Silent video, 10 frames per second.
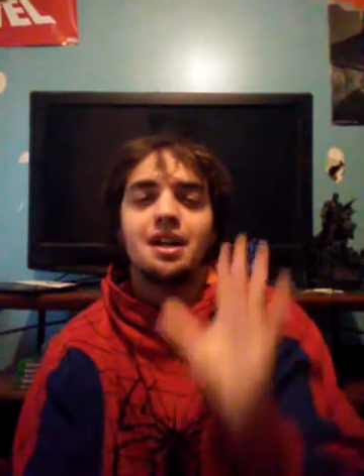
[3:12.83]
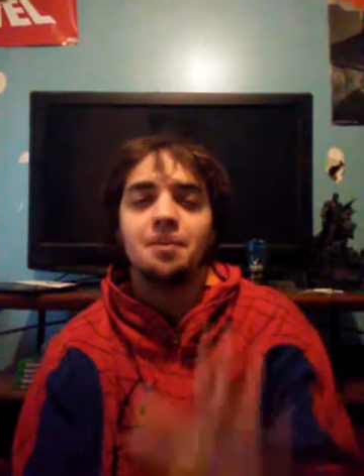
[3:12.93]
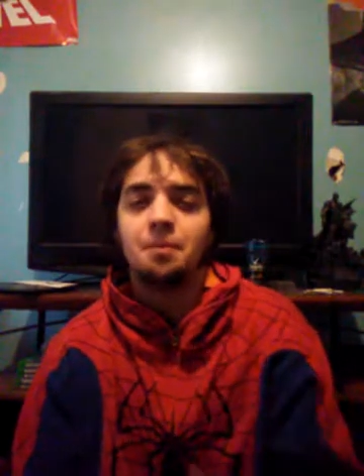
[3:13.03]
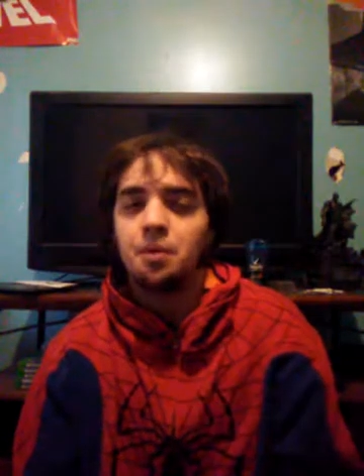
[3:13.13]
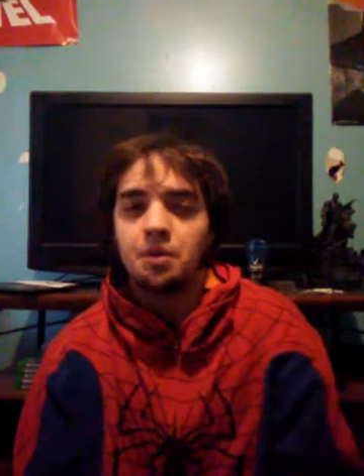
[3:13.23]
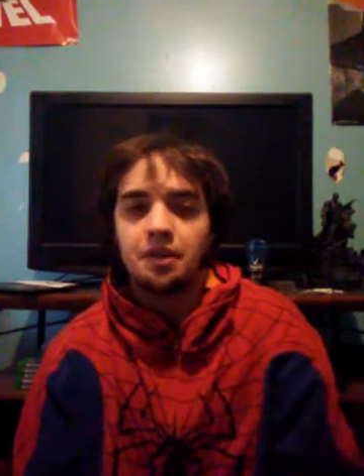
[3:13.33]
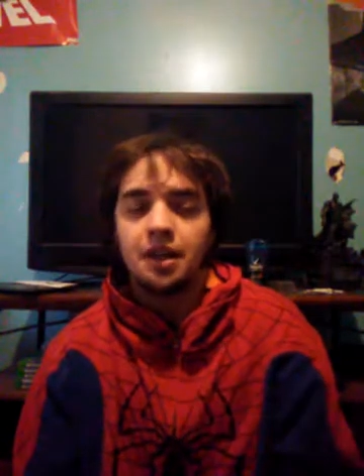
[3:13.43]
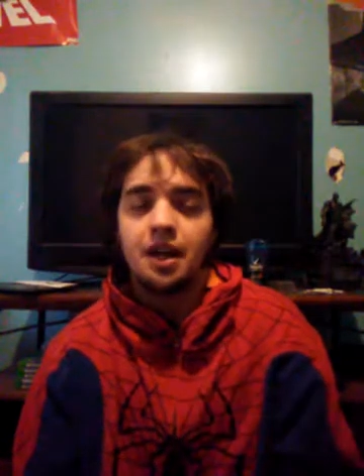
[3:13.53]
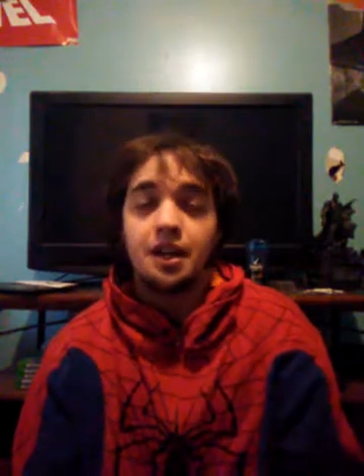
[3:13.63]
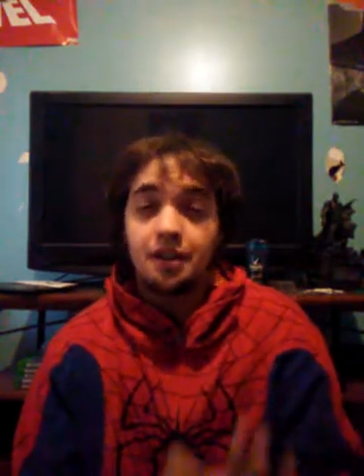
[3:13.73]
I'm really
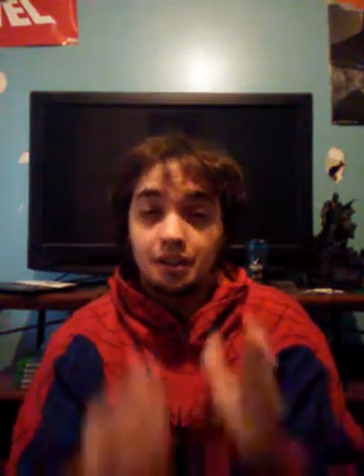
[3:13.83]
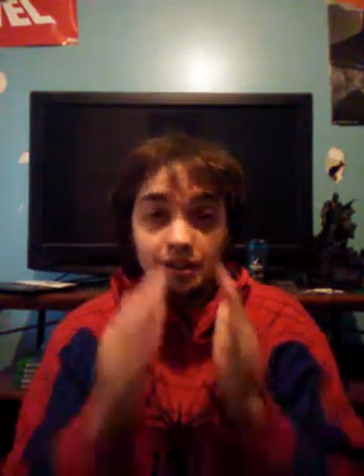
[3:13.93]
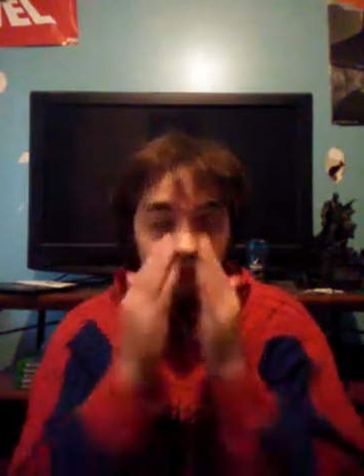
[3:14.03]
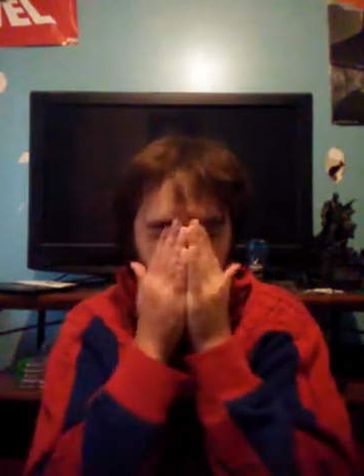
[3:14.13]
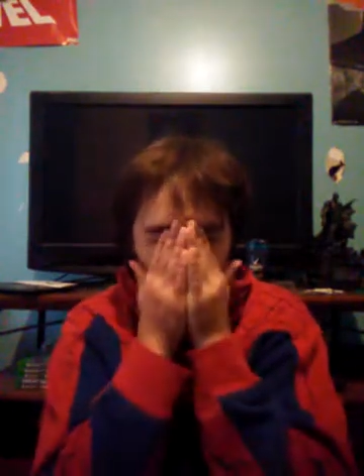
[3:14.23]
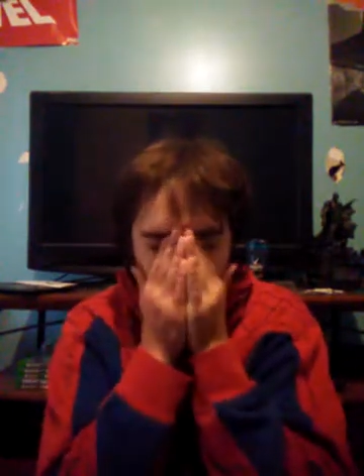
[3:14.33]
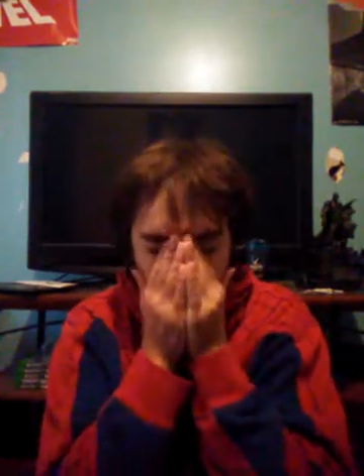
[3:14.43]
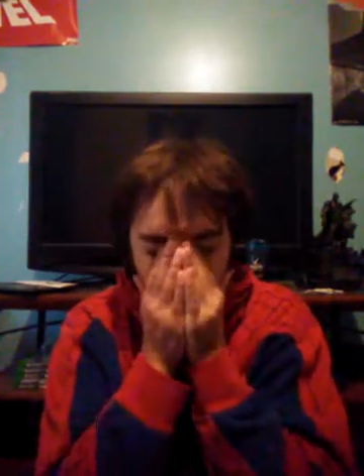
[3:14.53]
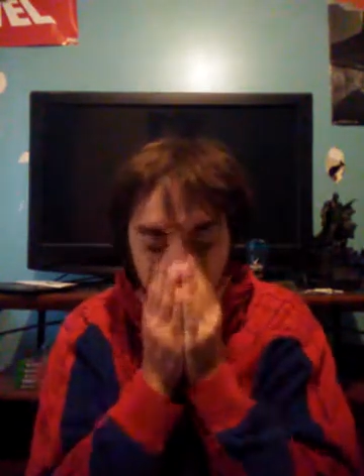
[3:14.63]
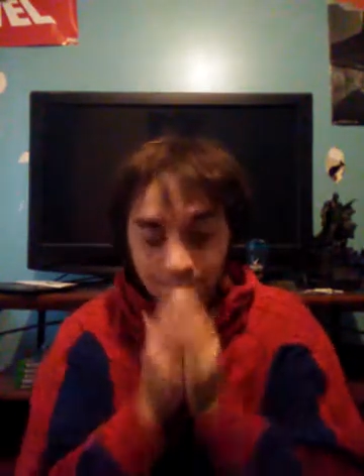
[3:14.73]
not.
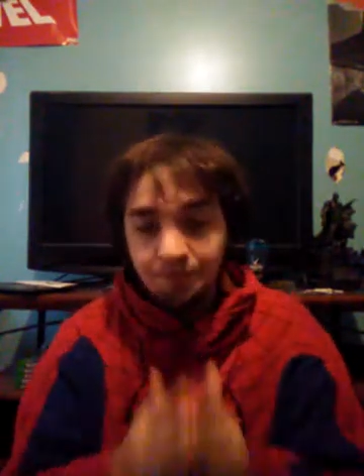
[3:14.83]
Uh,